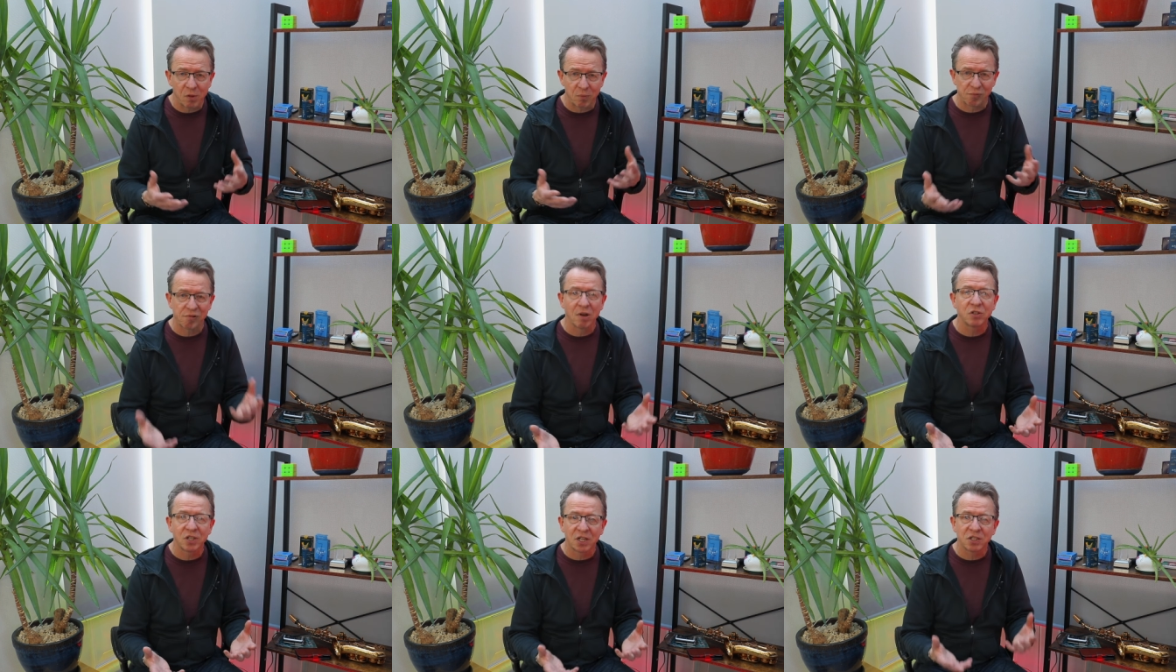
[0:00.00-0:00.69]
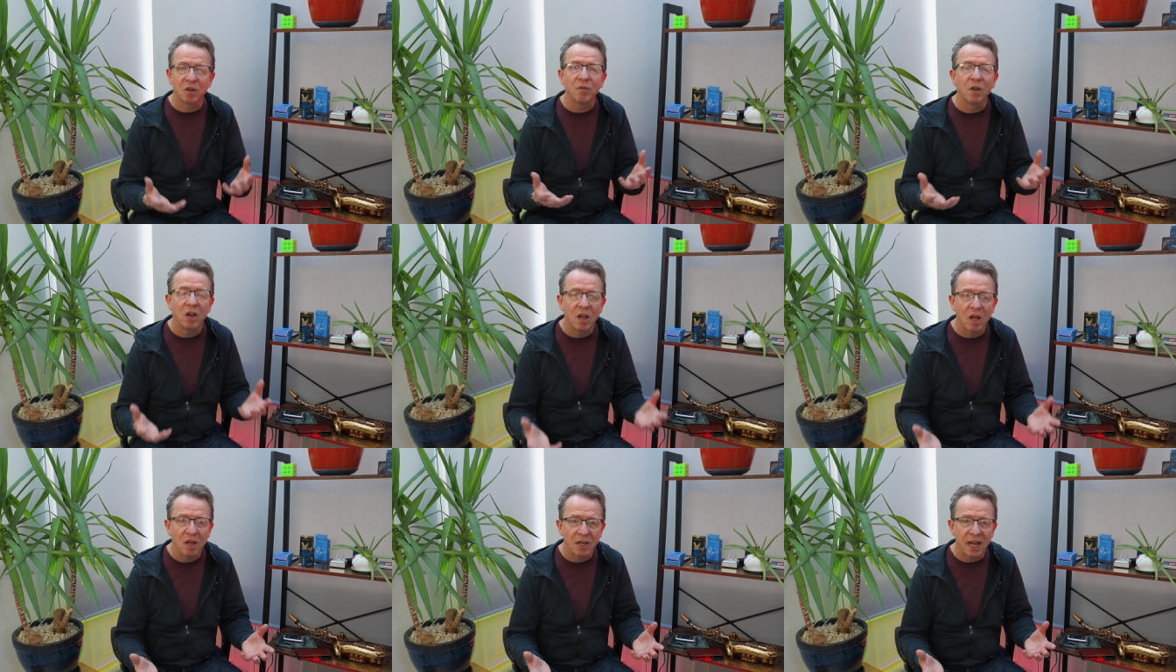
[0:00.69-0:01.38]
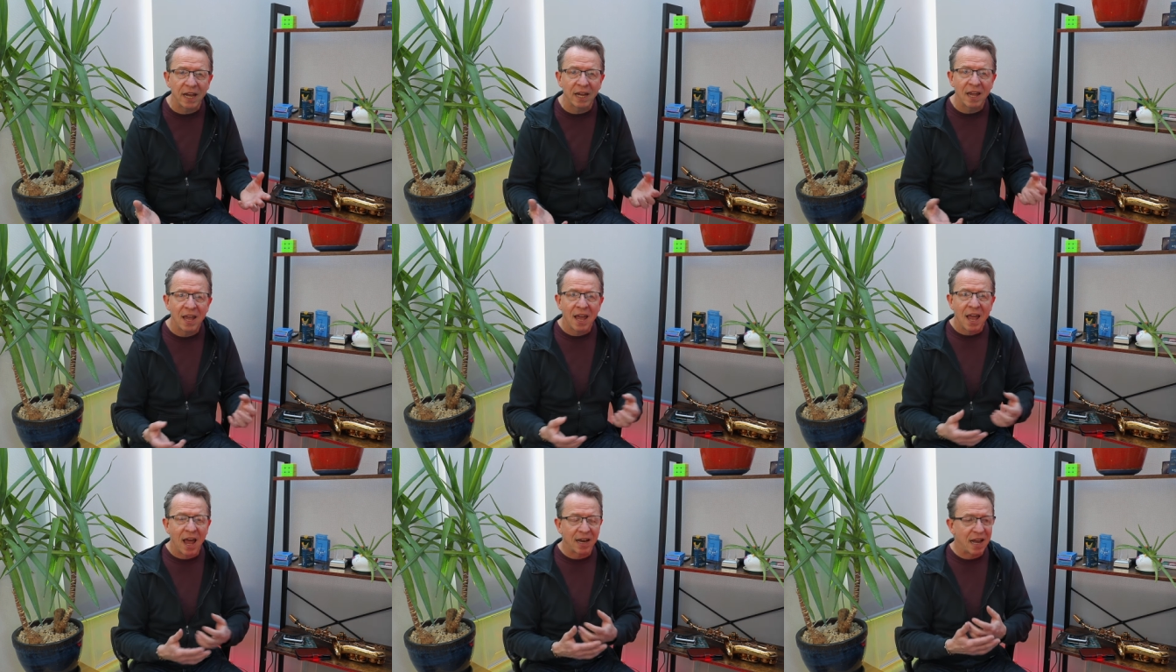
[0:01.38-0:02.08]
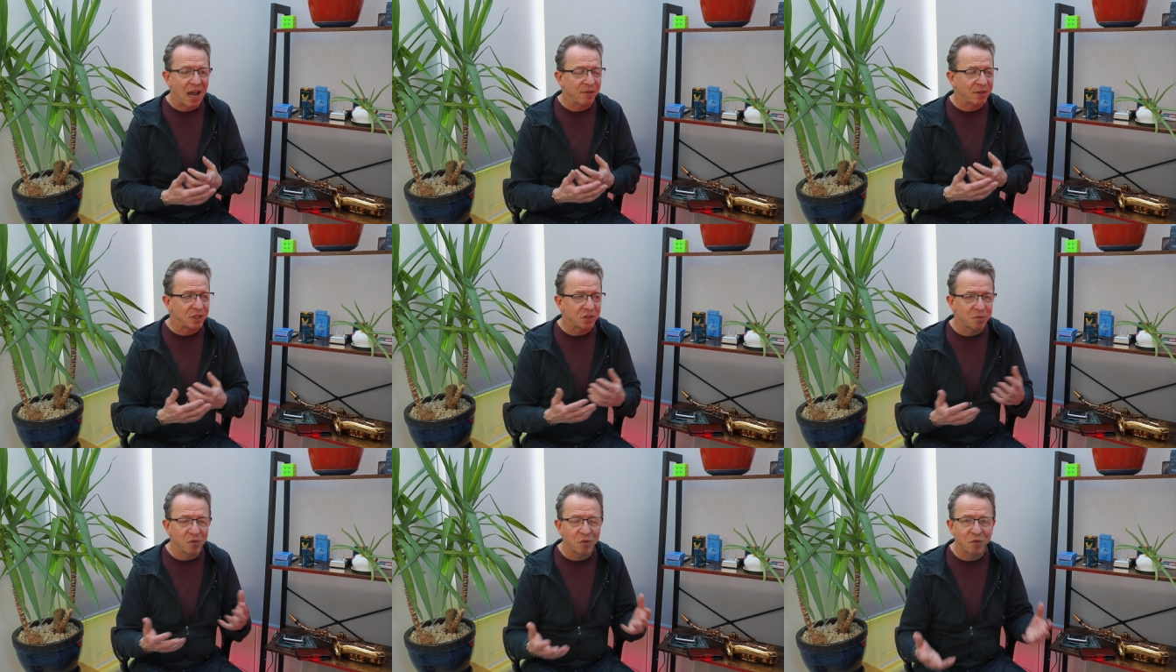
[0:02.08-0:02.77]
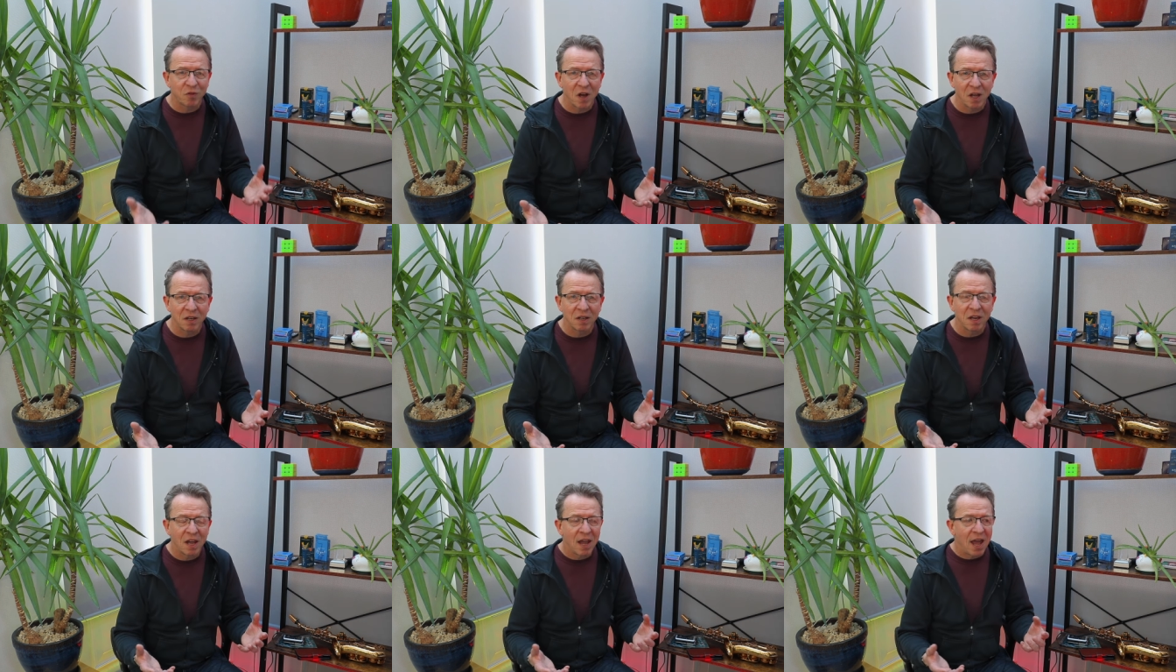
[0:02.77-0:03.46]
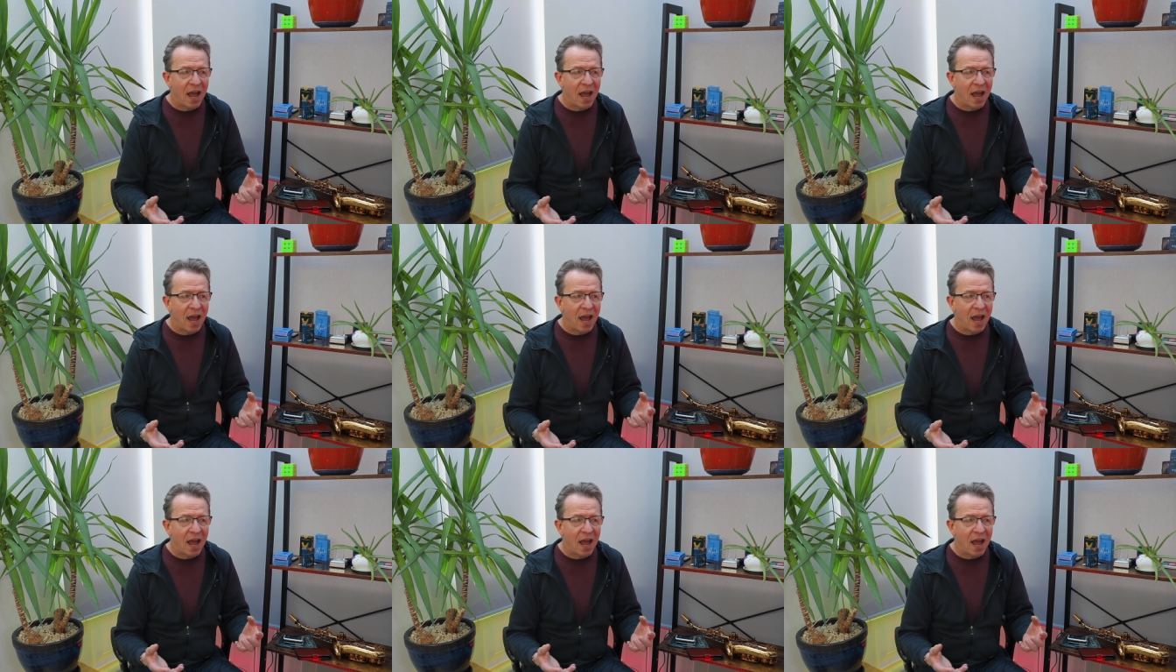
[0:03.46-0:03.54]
the process of learning and having some fun